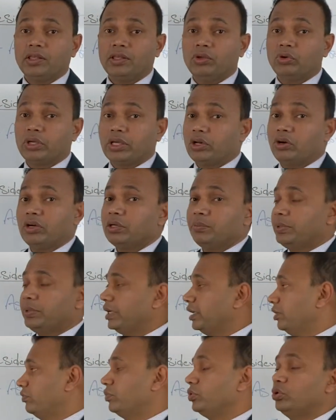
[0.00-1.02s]
You cannot
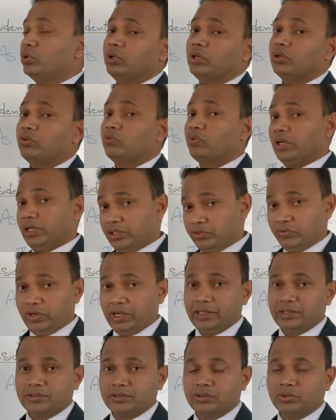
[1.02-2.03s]
apply if you don't
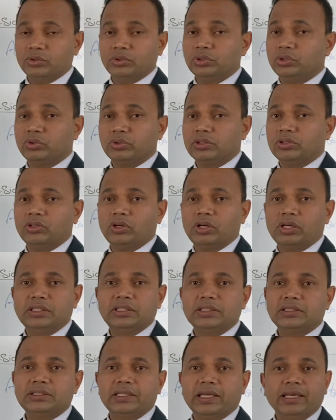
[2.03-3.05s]
qualify. So, not
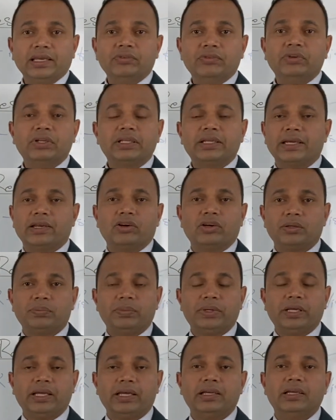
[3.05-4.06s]
just anyone cannot
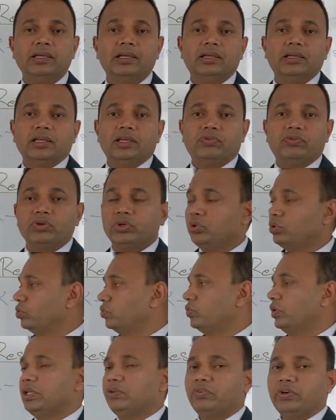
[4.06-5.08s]
apply if you don't
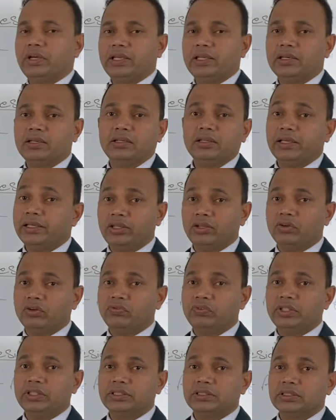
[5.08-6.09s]
qualify under any
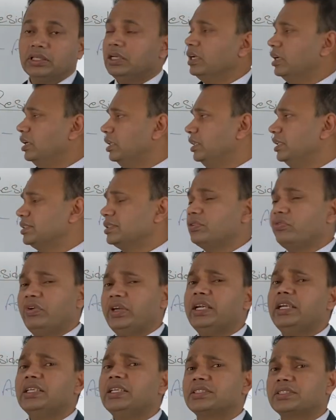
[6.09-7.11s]
of these. This is a
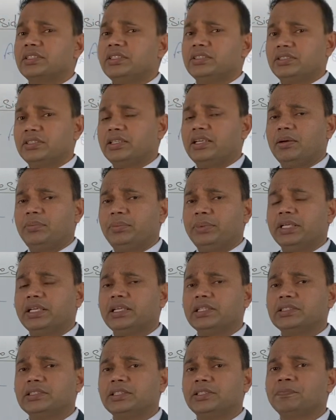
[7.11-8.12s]
very discretionary
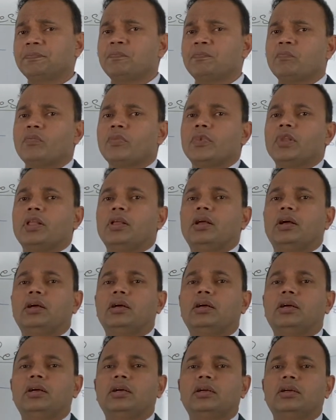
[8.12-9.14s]
application.
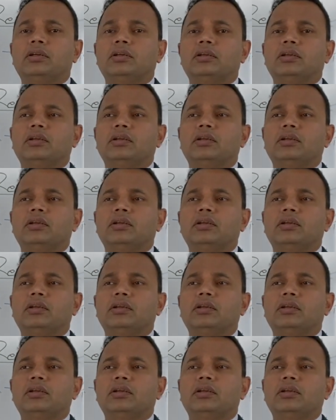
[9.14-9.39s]
Uh,